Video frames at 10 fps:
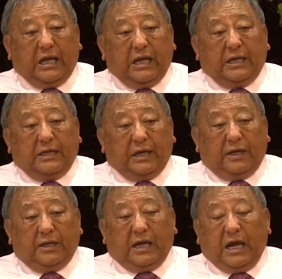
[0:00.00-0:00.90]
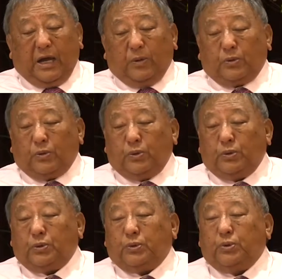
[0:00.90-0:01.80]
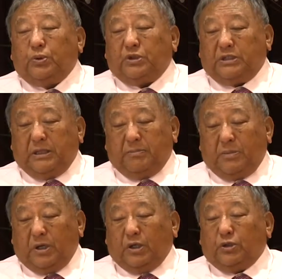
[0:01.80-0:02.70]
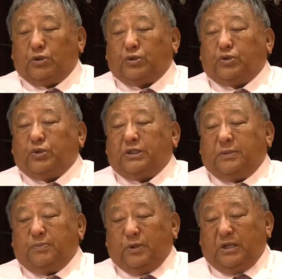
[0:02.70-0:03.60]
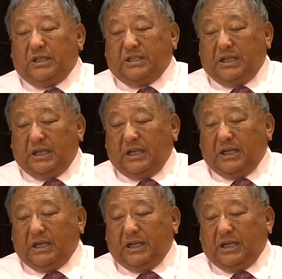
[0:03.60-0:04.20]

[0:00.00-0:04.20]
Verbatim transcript: And uh, how do you choose them? Suitability